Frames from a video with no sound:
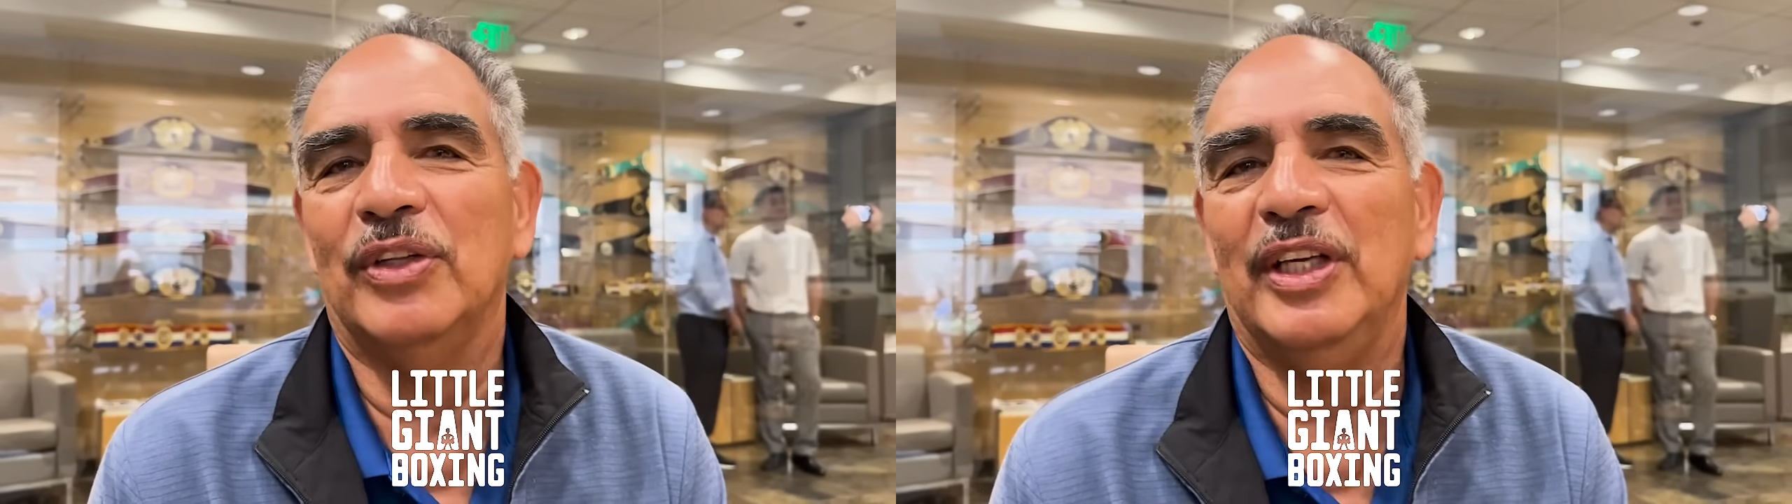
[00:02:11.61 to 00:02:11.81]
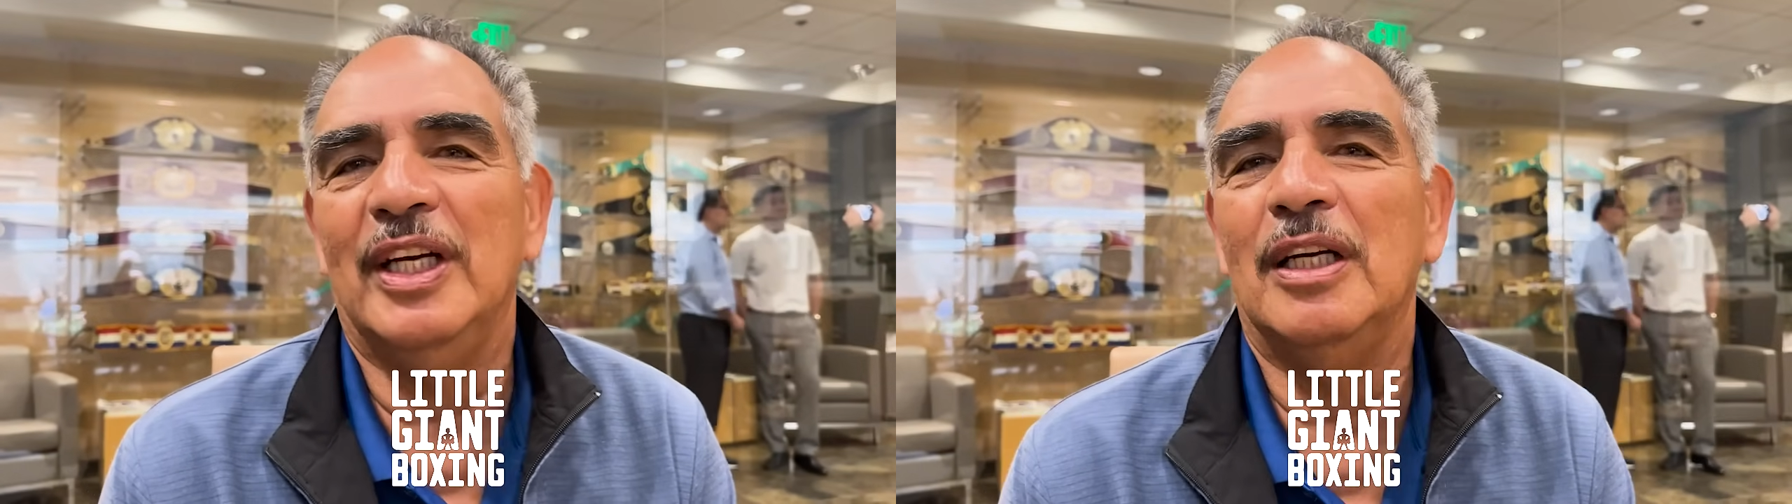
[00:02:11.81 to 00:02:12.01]

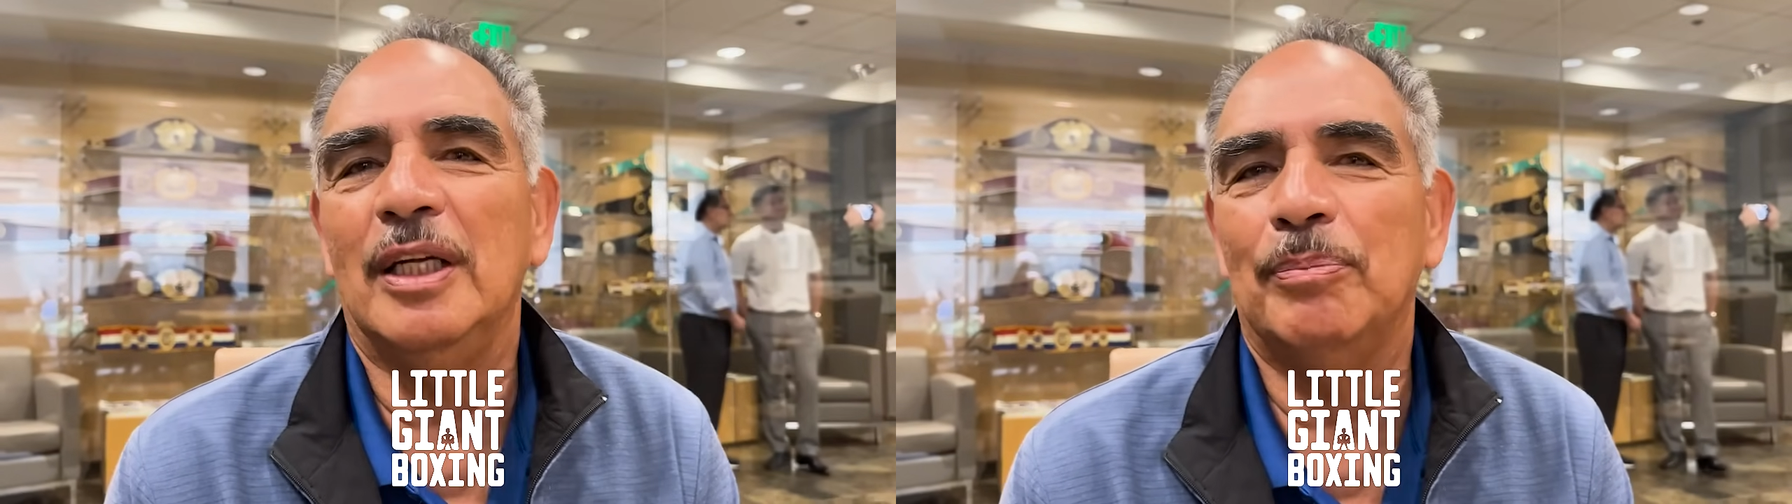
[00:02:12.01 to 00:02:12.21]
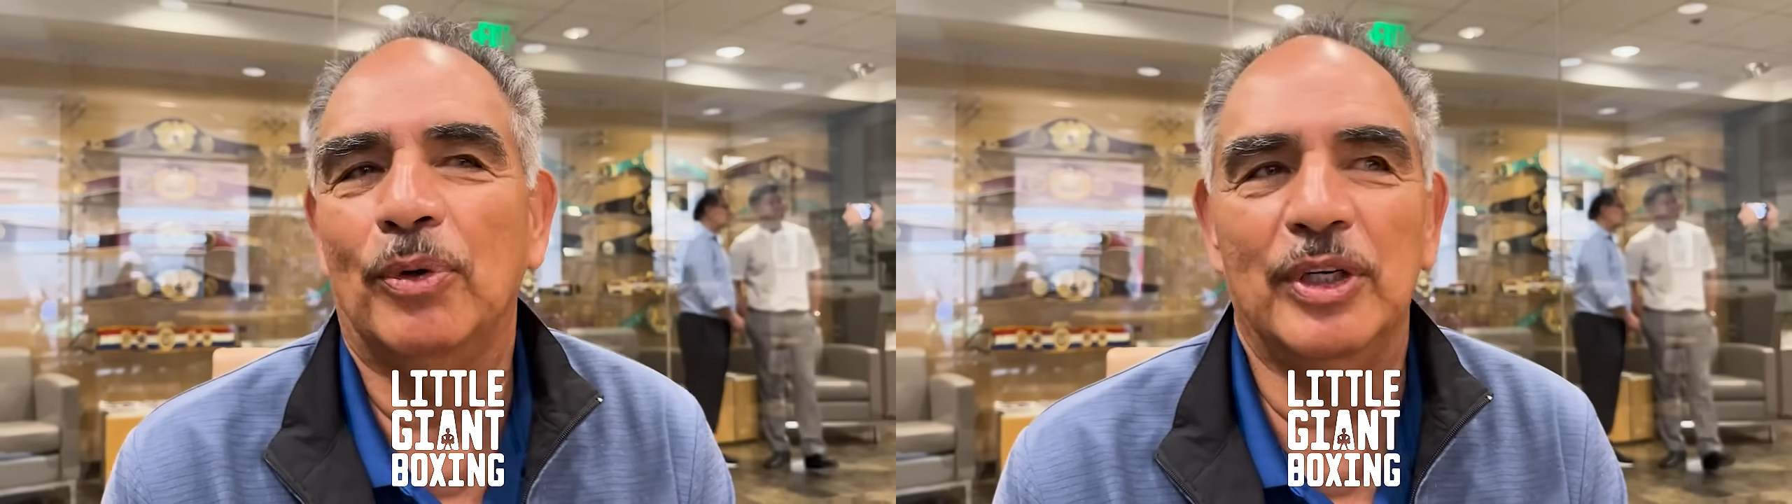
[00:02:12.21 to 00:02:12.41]
the
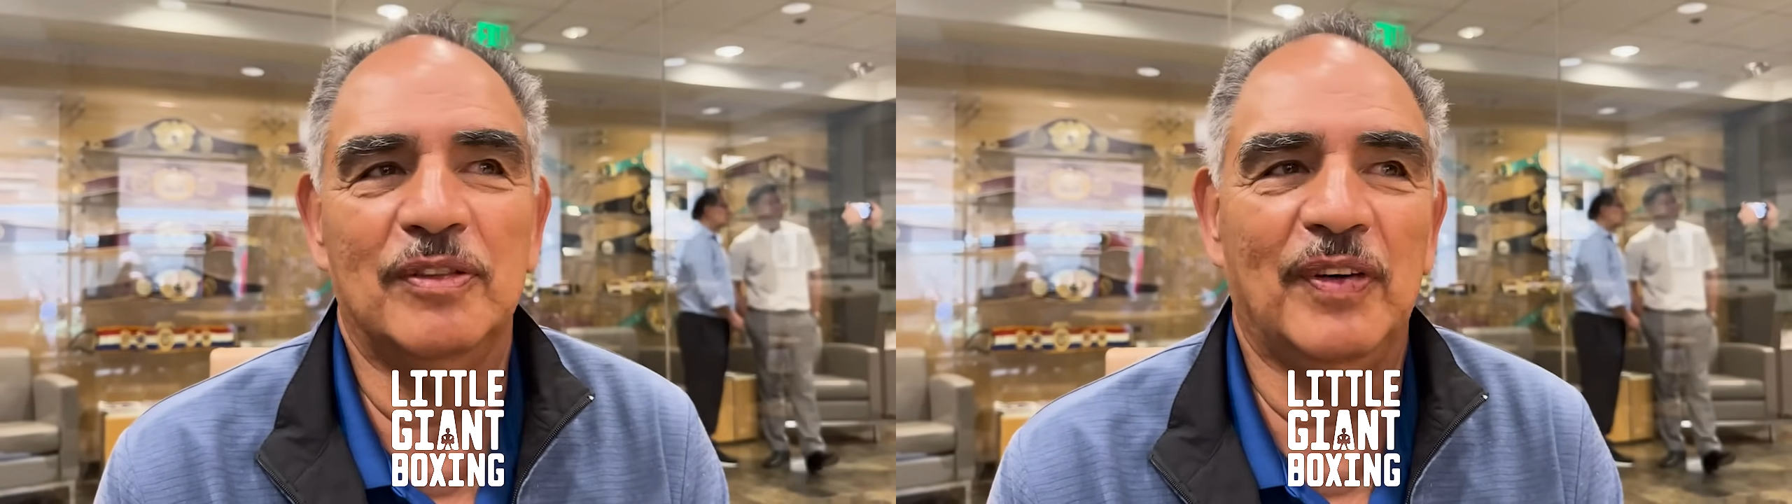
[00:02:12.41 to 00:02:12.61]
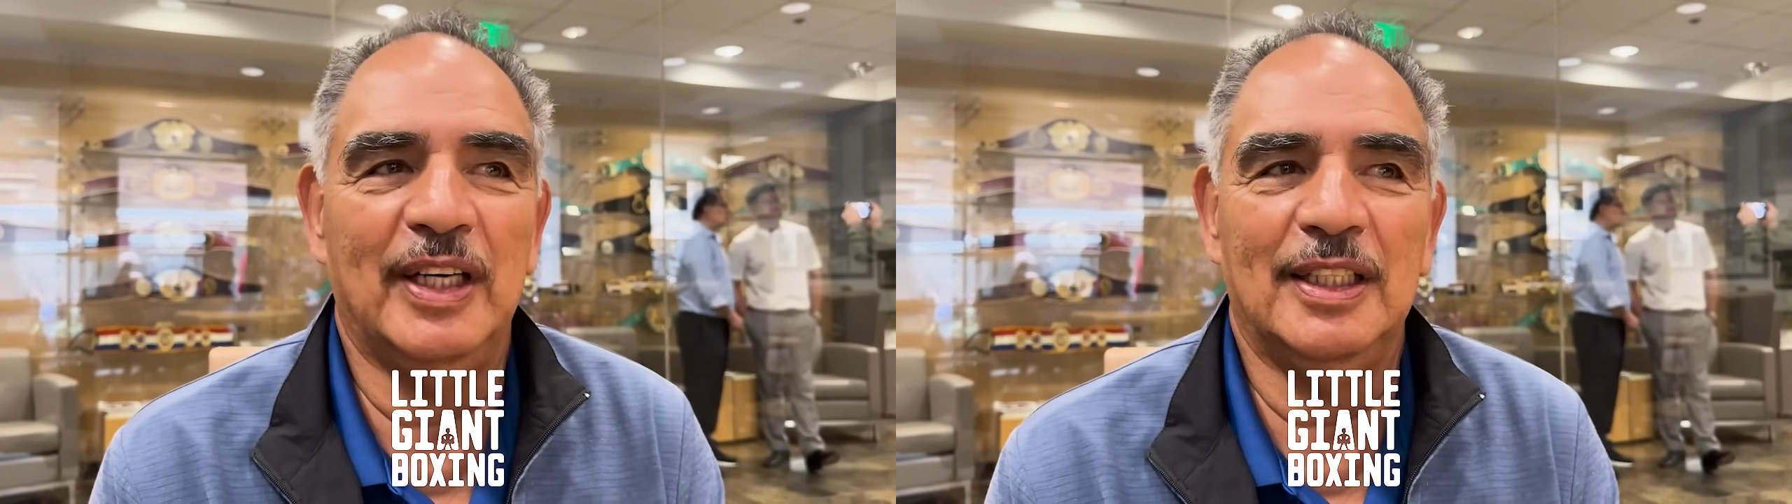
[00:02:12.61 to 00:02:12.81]
internet boys
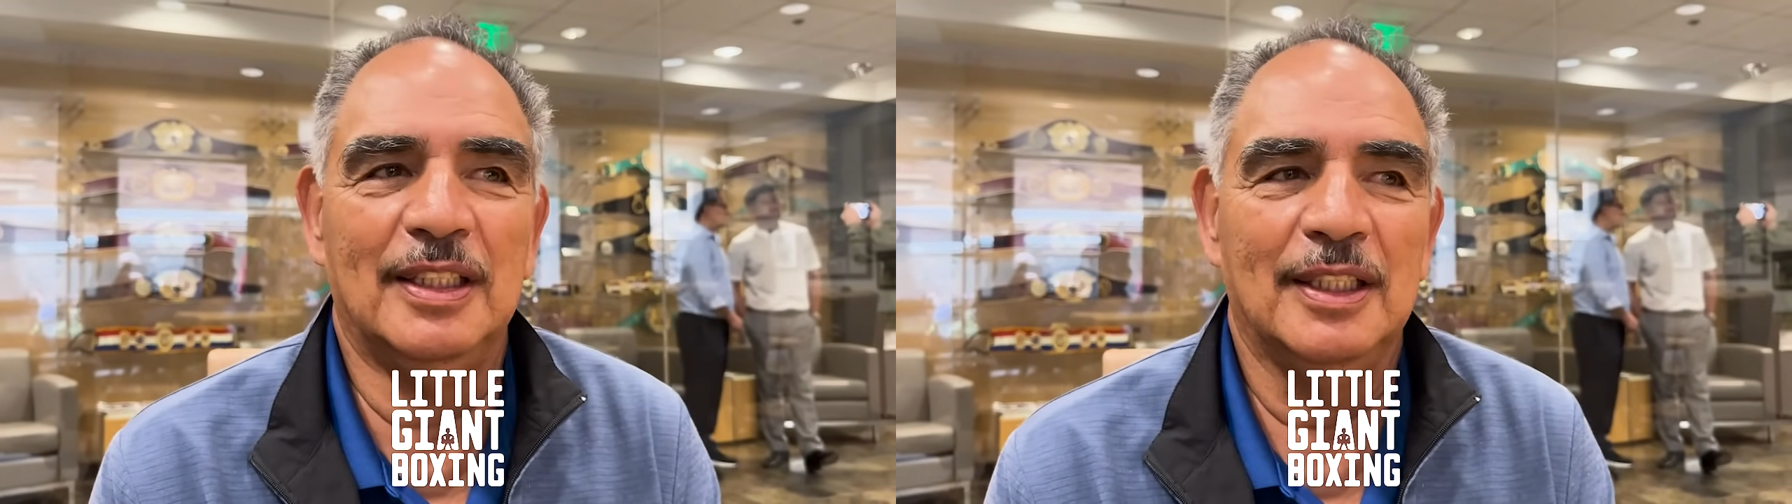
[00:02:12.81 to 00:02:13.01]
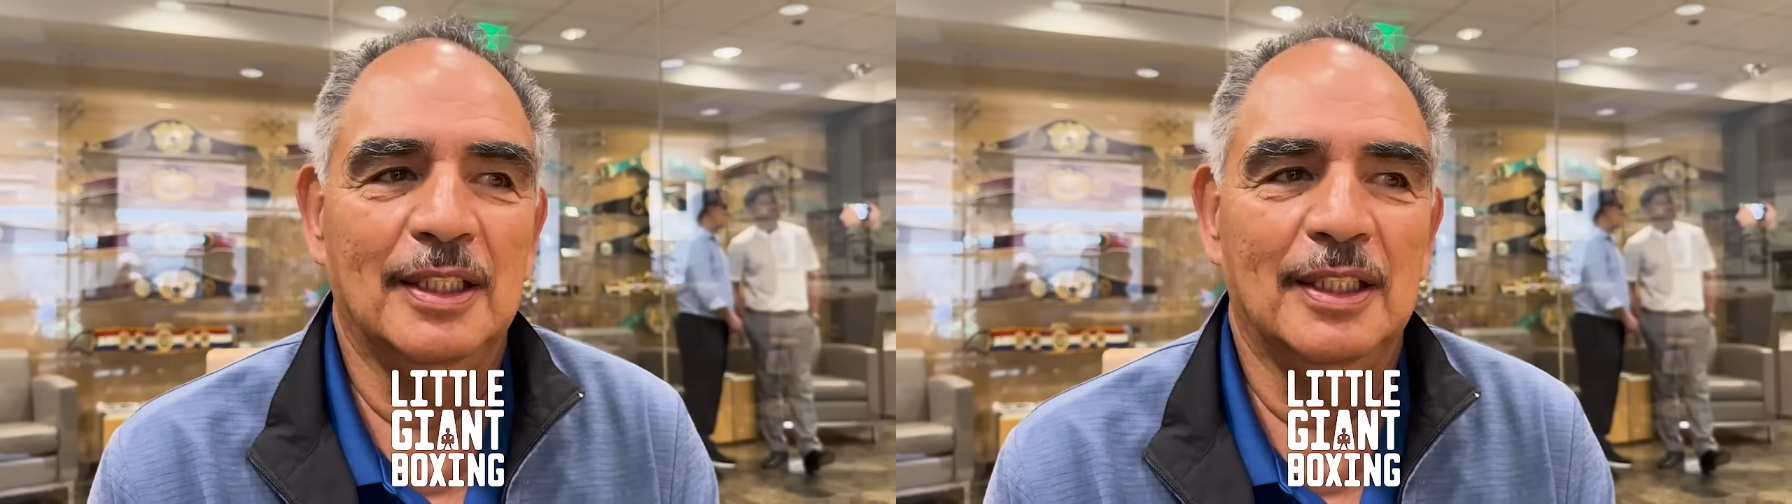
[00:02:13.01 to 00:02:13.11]
fighting,